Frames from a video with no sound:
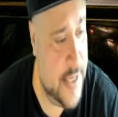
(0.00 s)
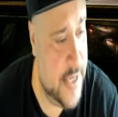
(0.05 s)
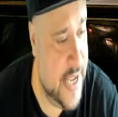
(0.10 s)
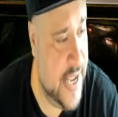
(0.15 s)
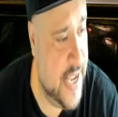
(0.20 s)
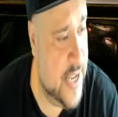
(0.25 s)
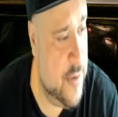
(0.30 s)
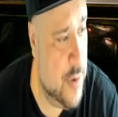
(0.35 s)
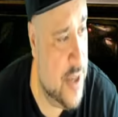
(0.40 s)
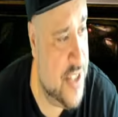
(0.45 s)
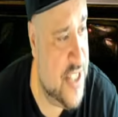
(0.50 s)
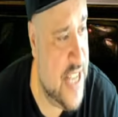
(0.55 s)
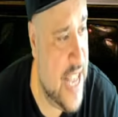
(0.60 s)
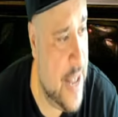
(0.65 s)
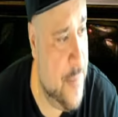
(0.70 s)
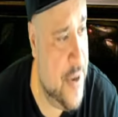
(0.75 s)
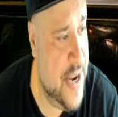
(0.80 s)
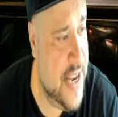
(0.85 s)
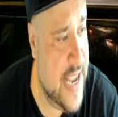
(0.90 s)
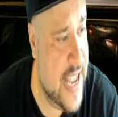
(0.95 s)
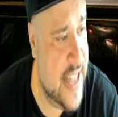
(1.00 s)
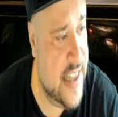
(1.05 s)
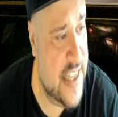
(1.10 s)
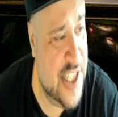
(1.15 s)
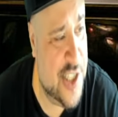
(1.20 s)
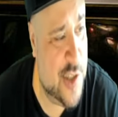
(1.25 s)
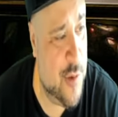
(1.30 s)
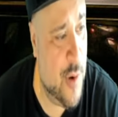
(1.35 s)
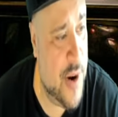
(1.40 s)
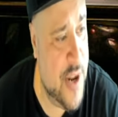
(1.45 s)
And what's happening, at
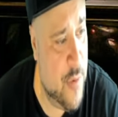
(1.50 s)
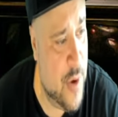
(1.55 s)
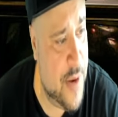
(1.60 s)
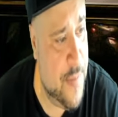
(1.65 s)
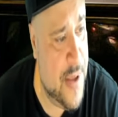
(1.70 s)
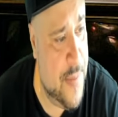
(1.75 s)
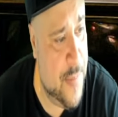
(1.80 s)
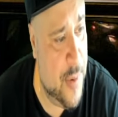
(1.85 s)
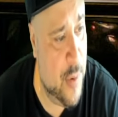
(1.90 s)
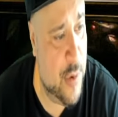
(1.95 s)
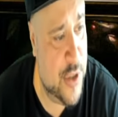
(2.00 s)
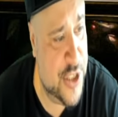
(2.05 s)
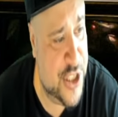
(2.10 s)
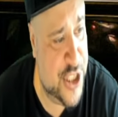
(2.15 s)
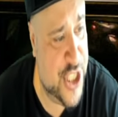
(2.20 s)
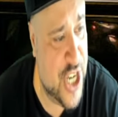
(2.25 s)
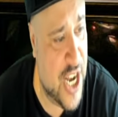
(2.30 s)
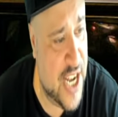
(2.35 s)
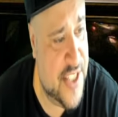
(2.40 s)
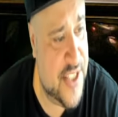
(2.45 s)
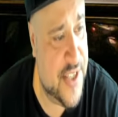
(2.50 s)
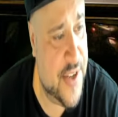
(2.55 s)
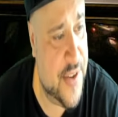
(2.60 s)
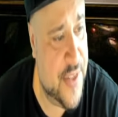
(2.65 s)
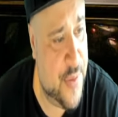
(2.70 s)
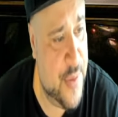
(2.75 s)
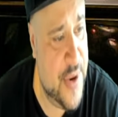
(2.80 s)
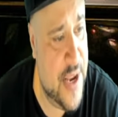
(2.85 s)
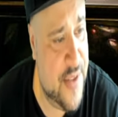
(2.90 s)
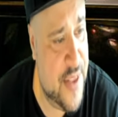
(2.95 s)
least 21 people were shot,
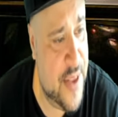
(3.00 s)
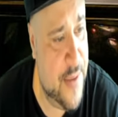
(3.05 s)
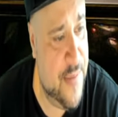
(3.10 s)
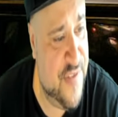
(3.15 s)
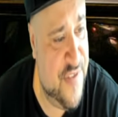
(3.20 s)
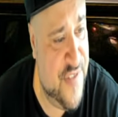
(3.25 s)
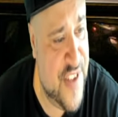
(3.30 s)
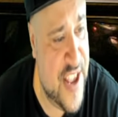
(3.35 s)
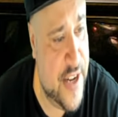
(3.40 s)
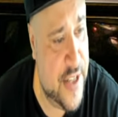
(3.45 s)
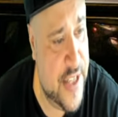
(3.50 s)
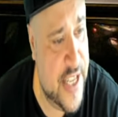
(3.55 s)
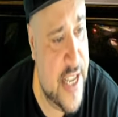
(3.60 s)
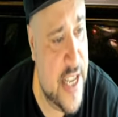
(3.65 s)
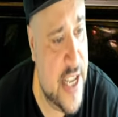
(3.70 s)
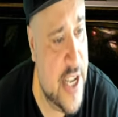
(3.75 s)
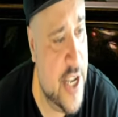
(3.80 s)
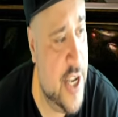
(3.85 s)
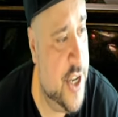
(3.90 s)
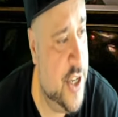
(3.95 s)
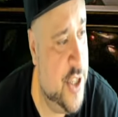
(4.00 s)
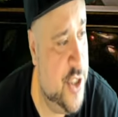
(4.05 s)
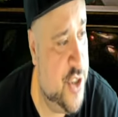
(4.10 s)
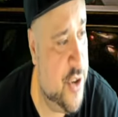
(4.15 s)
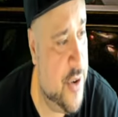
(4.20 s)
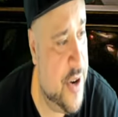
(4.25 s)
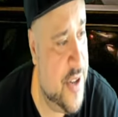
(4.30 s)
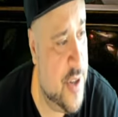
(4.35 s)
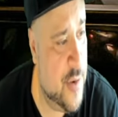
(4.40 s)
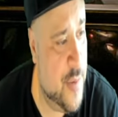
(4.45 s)
3 of them fatally,
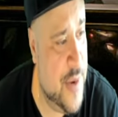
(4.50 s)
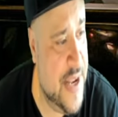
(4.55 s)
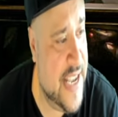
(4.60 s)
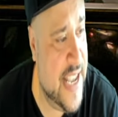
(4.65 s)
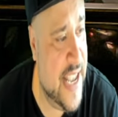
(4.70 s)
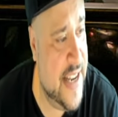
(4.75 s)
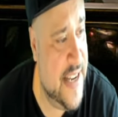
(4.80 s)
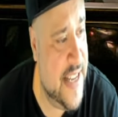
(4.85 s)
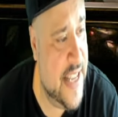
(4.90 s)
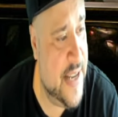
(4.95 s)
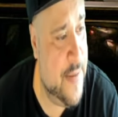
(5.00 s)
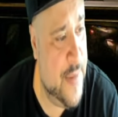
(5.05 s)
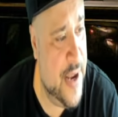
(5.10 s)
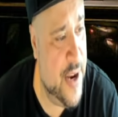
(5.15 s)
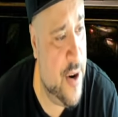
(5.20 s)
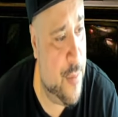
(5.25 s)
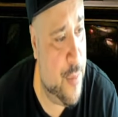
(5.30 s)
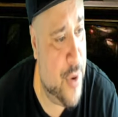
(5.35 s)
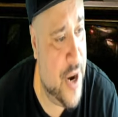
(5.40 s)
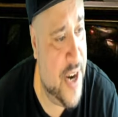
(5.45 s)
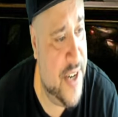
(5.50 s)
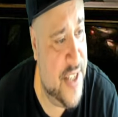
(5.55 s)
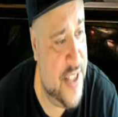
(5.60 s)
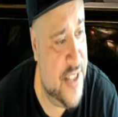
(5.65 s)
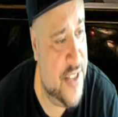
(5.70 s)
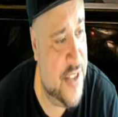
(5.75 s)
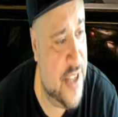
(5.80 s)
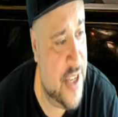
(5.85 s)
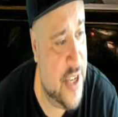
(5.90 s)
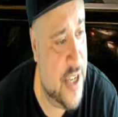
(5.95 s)
during the weekend in Mayor
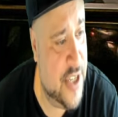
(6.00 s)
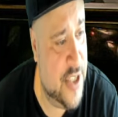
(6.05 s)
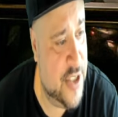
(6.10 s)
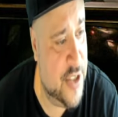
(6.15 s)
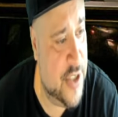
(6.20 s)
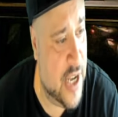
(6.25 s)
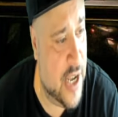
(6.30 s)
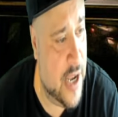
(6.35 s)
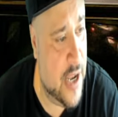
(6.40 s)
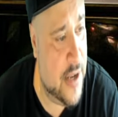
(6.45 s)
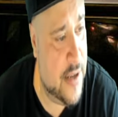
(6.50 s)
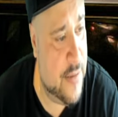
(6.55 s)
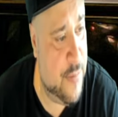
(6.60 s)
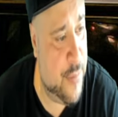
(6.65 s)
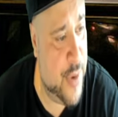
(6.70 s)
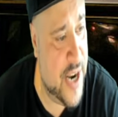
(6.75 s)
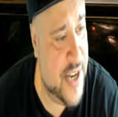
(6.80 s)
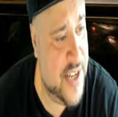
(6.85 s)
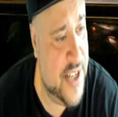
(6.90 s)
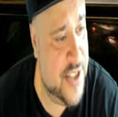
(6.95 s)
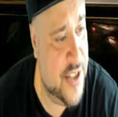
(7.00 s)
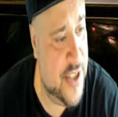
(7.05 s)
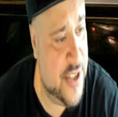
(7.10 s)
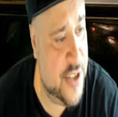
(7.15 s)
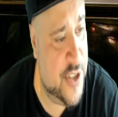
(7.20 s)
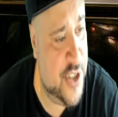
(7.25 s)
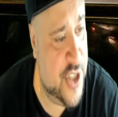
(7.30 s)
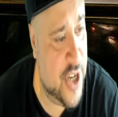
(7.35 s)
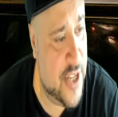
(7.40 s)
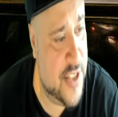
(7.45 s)
Brandon
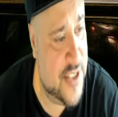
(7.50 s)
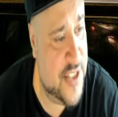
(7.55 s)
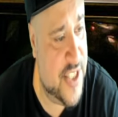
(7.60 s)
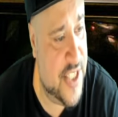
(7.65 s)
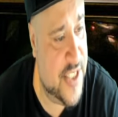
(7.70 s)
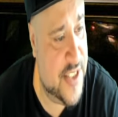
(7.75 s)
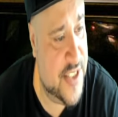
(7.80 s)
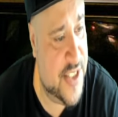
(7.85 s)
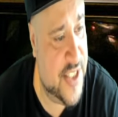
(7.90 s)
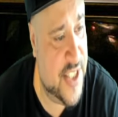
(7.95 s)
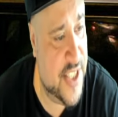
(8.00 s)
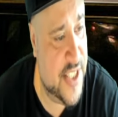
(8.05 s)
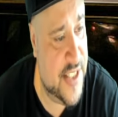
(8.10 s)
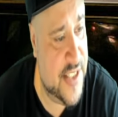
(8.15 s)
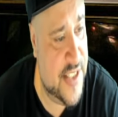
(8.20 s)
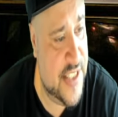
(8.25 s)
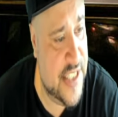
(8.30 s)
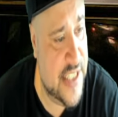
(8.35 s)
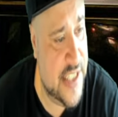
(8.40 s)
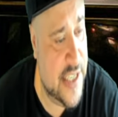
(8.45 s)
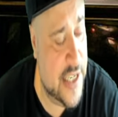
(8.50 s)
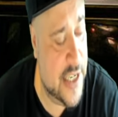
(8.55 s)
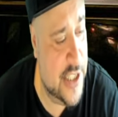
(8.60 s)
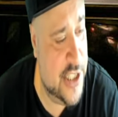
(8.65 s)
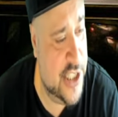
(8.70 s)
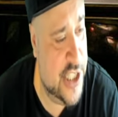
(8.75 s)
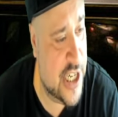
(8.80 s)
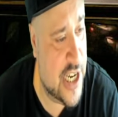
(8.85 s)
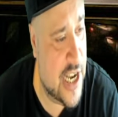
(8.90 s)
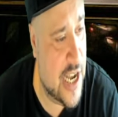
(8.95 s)
Johnson's
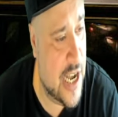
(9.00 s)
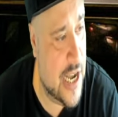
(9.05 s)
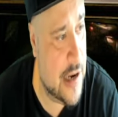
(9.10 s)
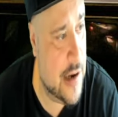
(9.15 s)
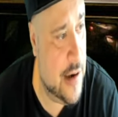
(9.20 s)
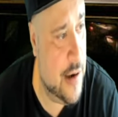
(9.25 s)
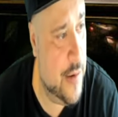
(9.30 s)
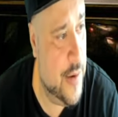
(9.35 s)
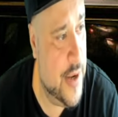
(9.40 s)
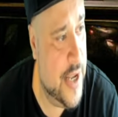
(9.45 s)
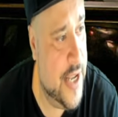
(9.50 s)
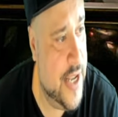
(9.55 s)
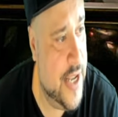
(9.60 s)
Chicago.